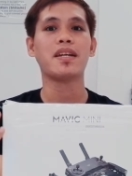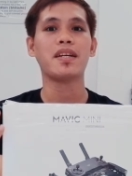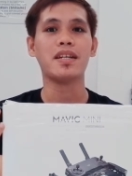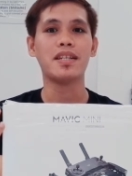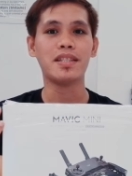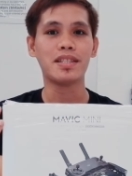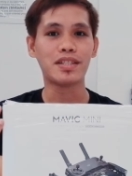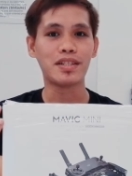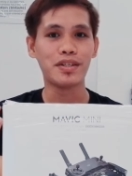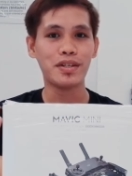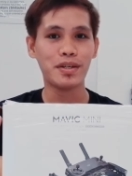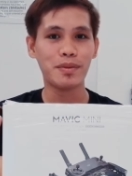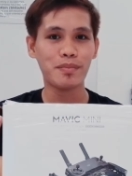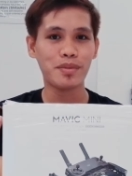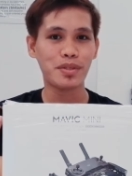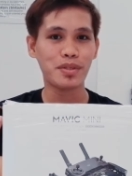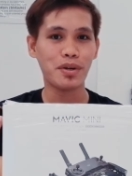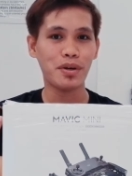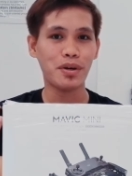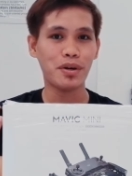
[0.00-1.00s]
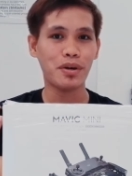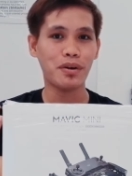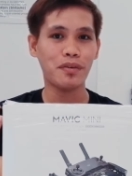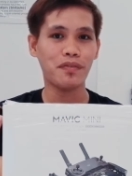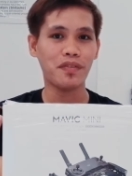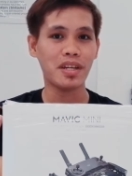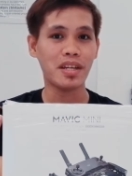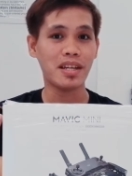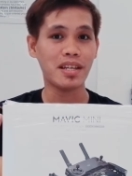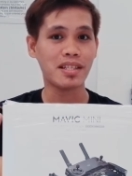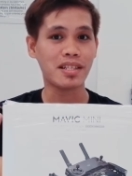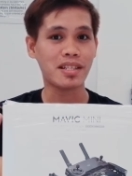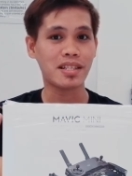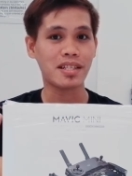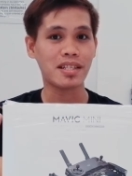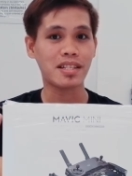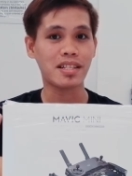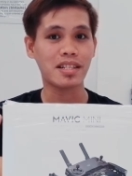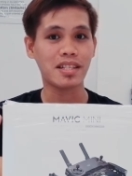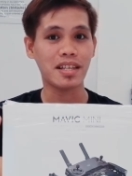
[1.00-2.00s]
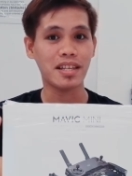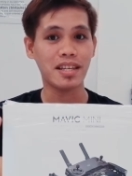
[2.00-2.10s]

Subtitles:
in terms of its